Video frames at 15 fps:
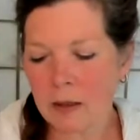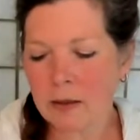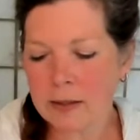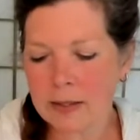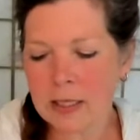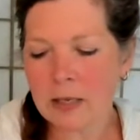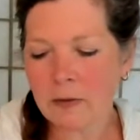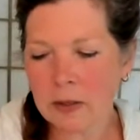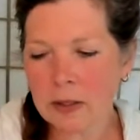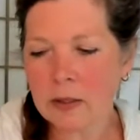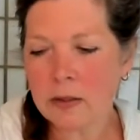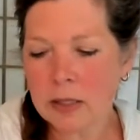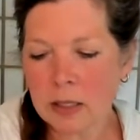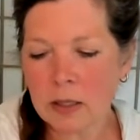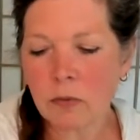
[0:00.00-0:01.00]
Stephen
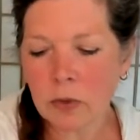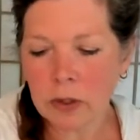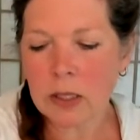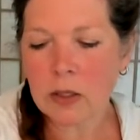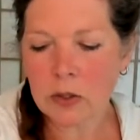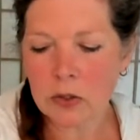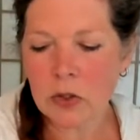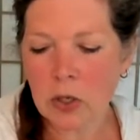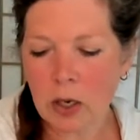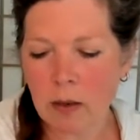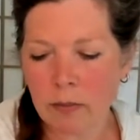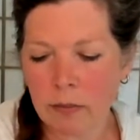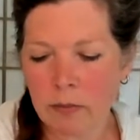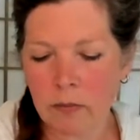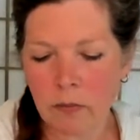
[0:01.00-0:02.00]
did a really good
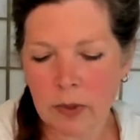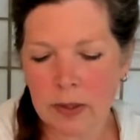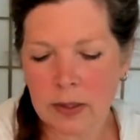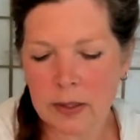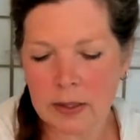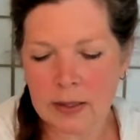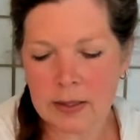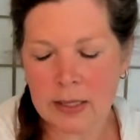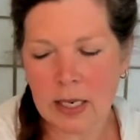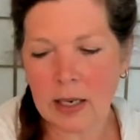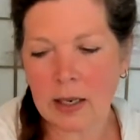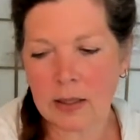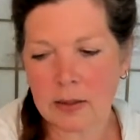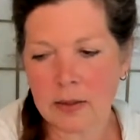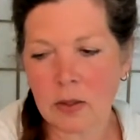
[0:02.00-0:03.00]
job with this
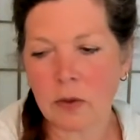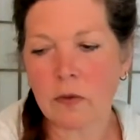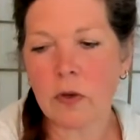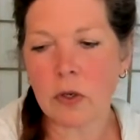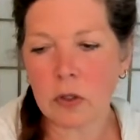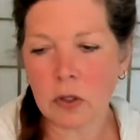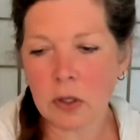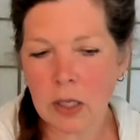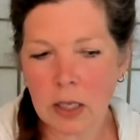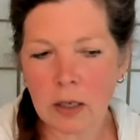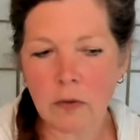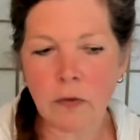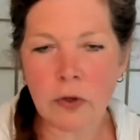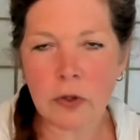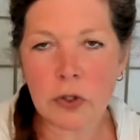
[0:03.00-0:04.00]
deck. And so if you're
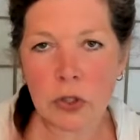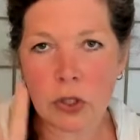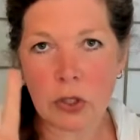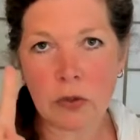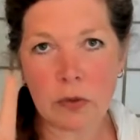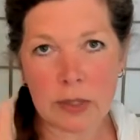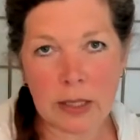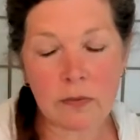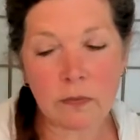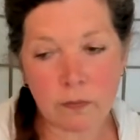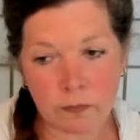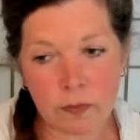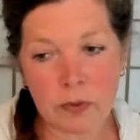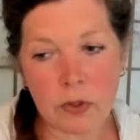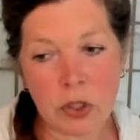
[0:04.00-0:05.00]
looking for two
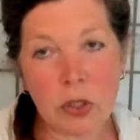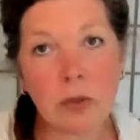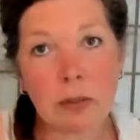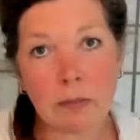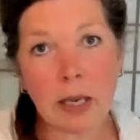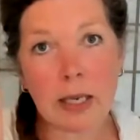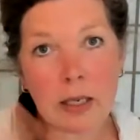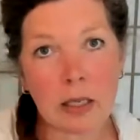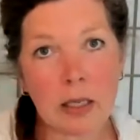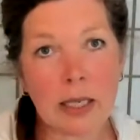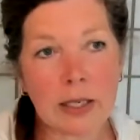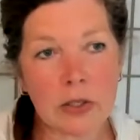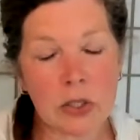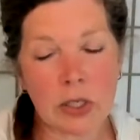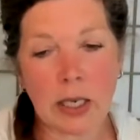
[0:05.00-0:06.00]
in my
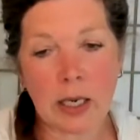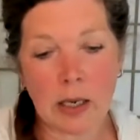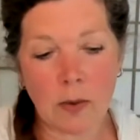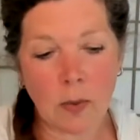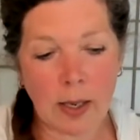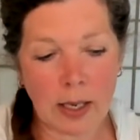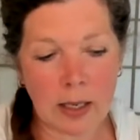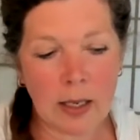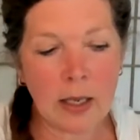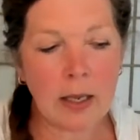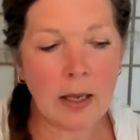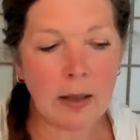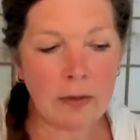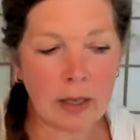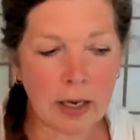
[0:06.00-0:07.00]
collection anyway,
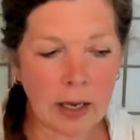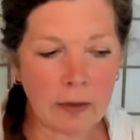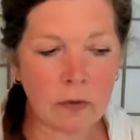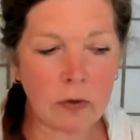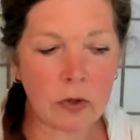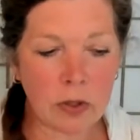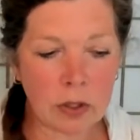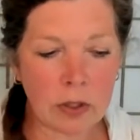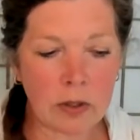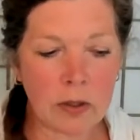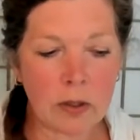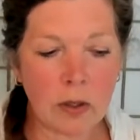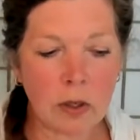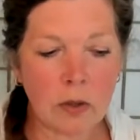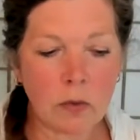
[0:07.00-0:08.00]
that have good
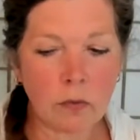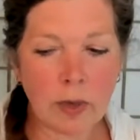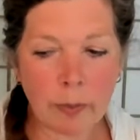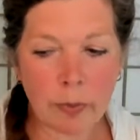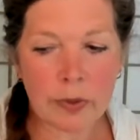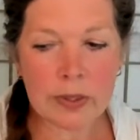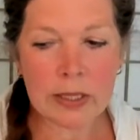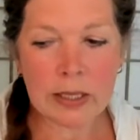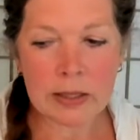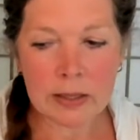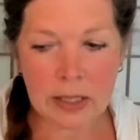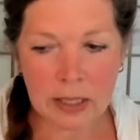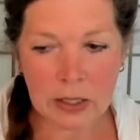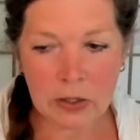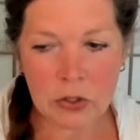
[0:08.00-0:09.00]

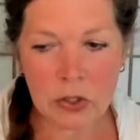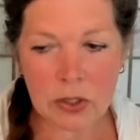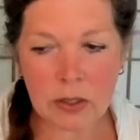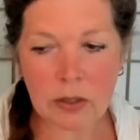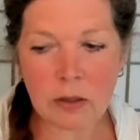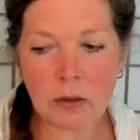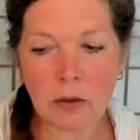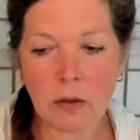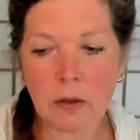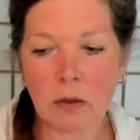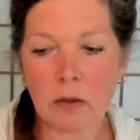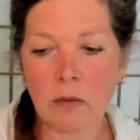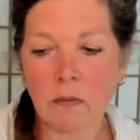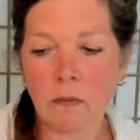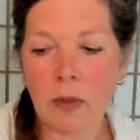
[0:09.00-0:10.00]
representation
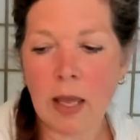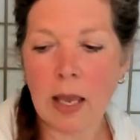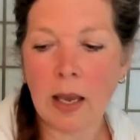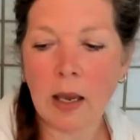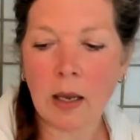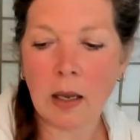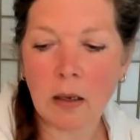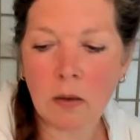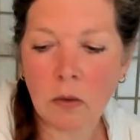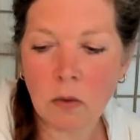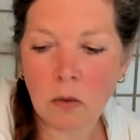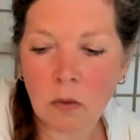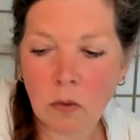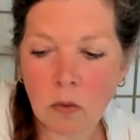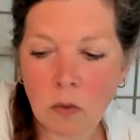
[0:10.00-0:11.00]
and
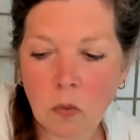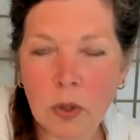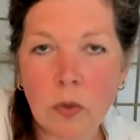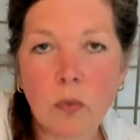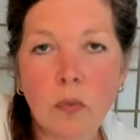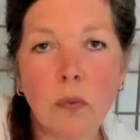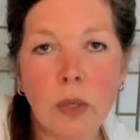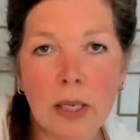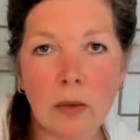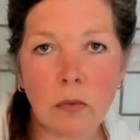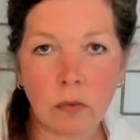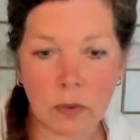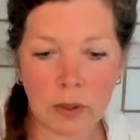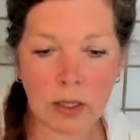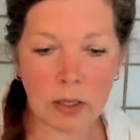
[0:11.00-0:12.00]
would read
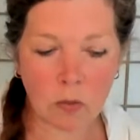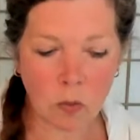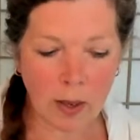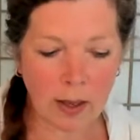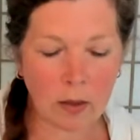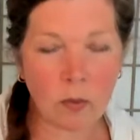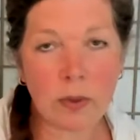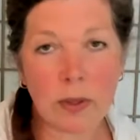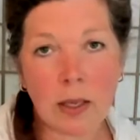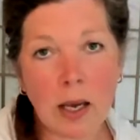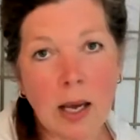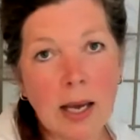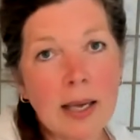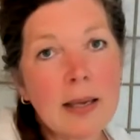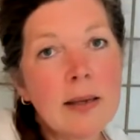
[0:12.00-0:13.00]
really well with
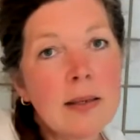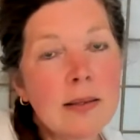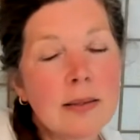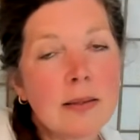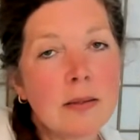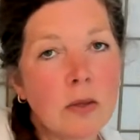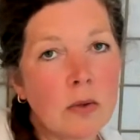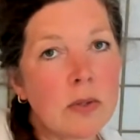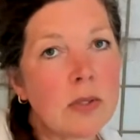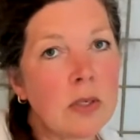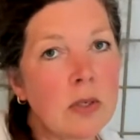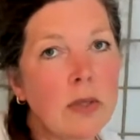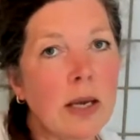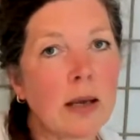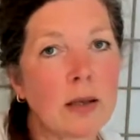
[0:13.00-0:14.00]
guys, those
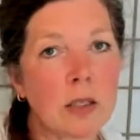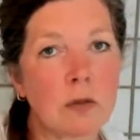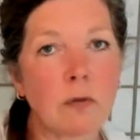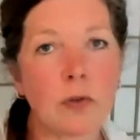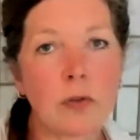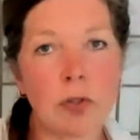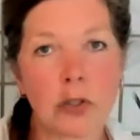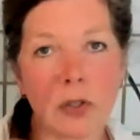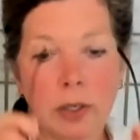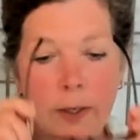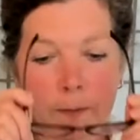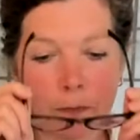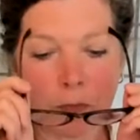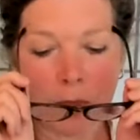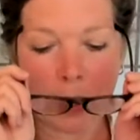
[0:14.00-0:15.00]
two decks for
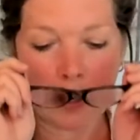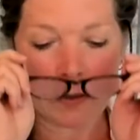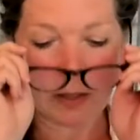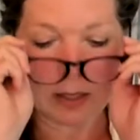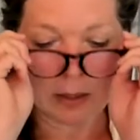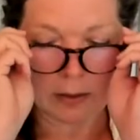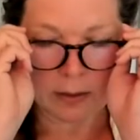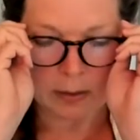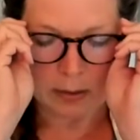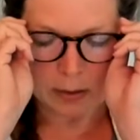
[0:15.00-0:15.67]
sure, I think,